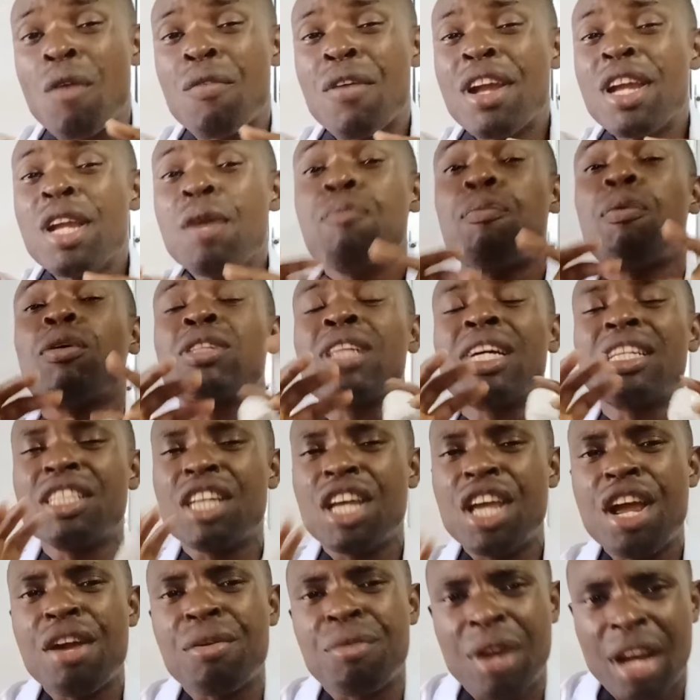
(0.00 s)
very
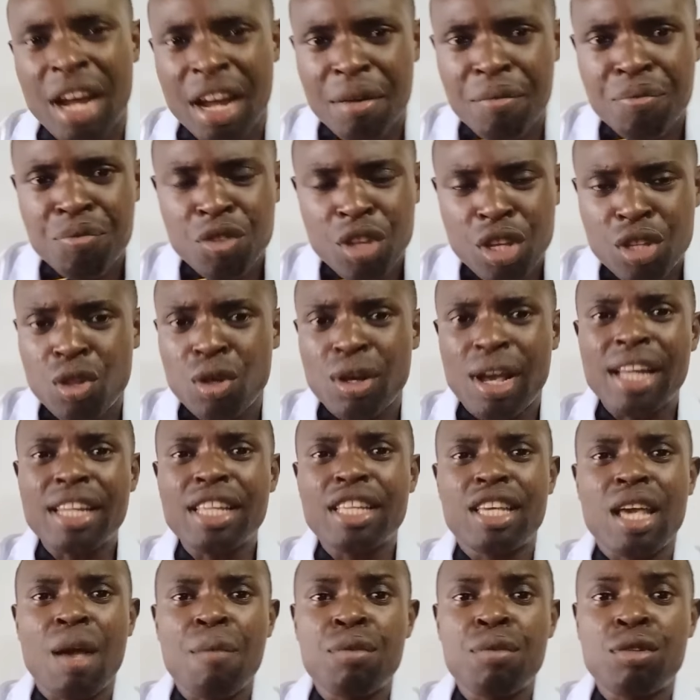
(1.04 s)
important area in
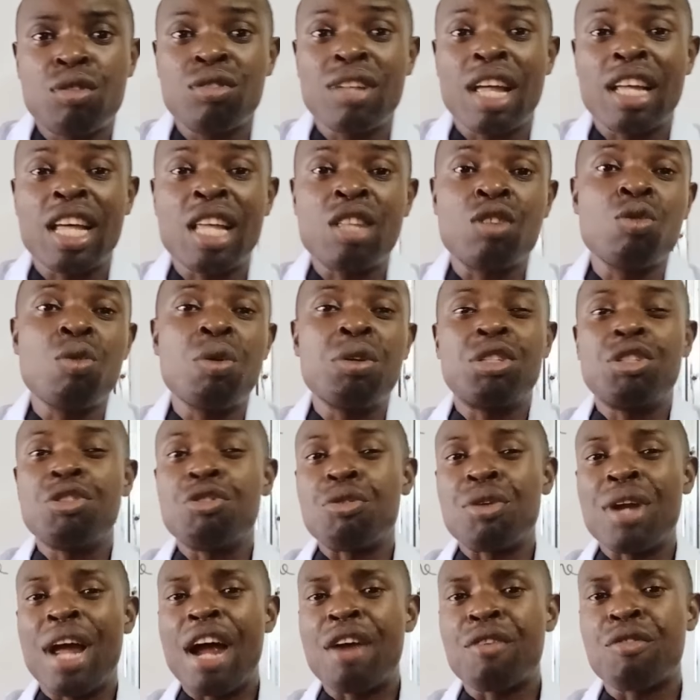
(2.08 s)
organic chemistry that has to do with
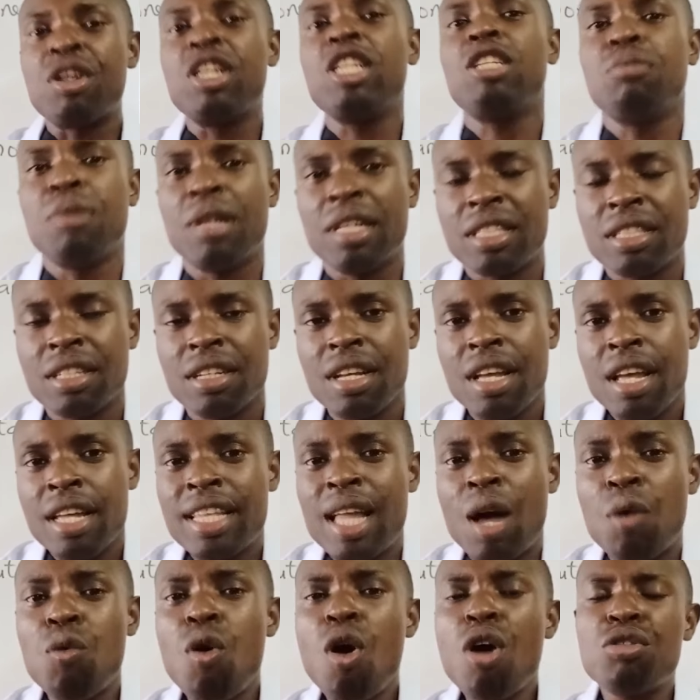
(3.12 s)
rearrangement.
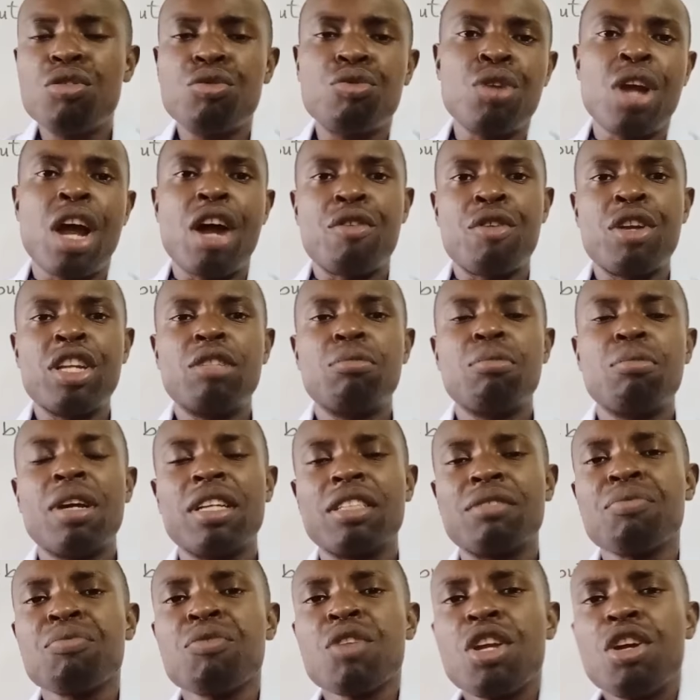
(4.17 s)
Now, what's
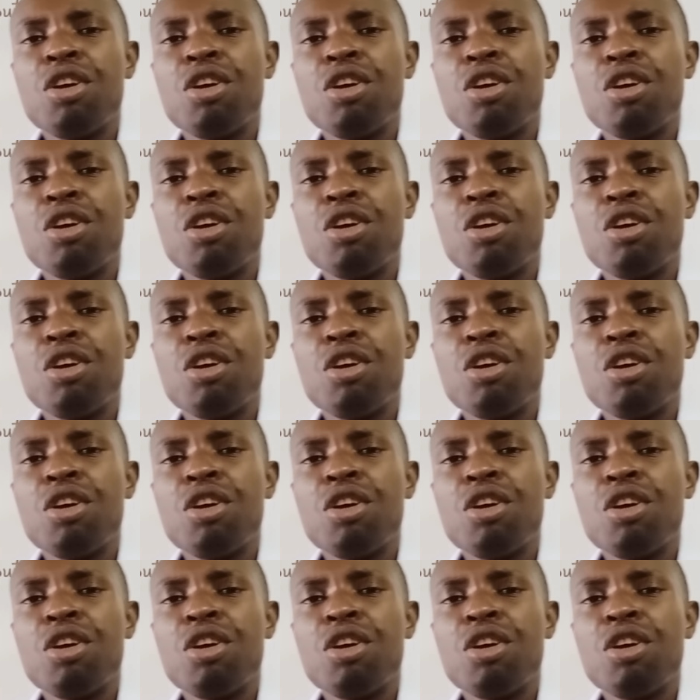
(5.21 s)
rearrangement?